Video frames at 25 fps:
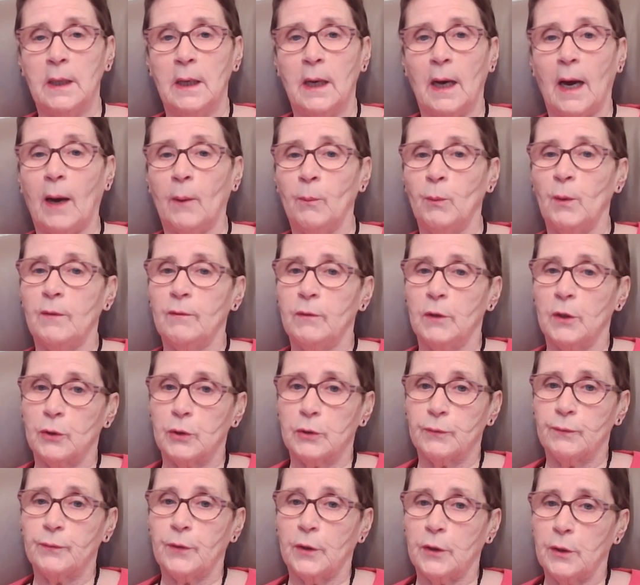and we've
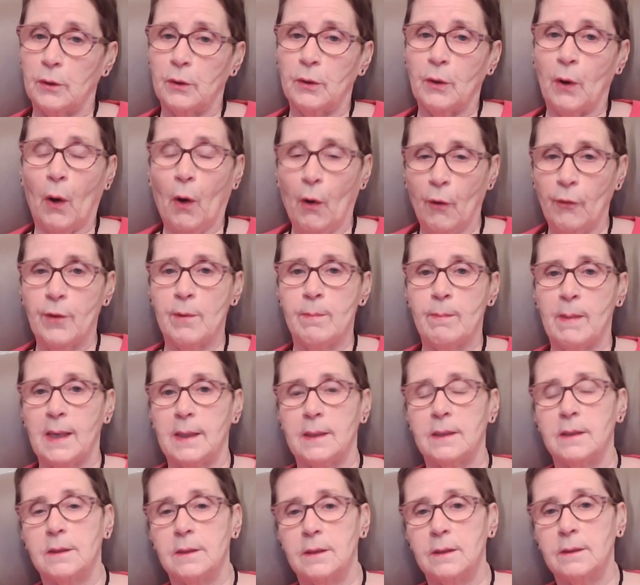looked for other
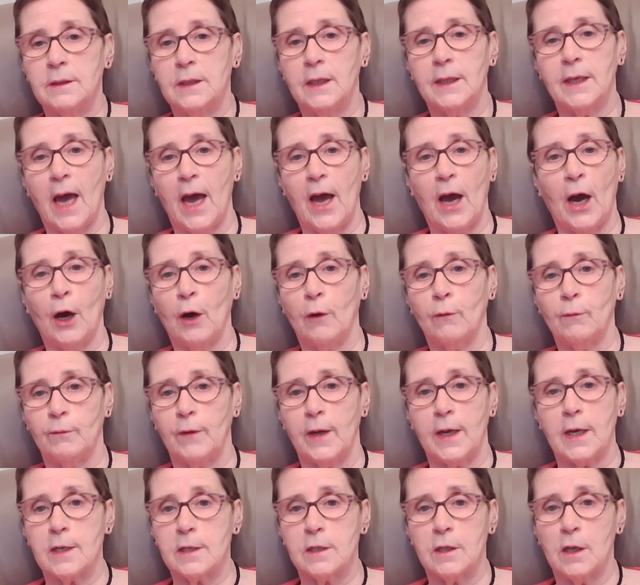means to get our
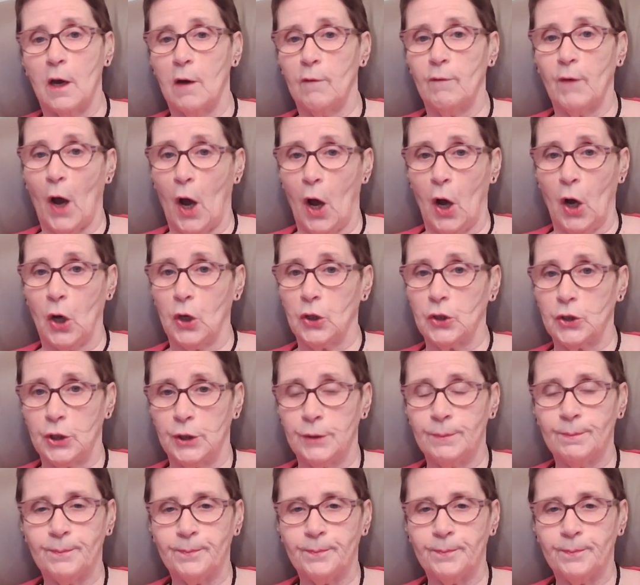fix of art.